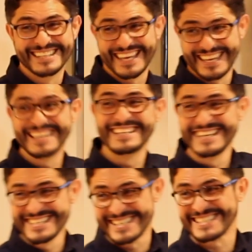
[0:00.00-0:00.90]
Okay,
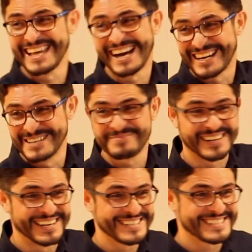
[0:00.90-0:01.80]
this is the hard
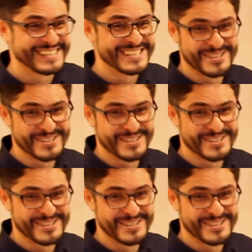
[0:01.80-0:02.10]
part.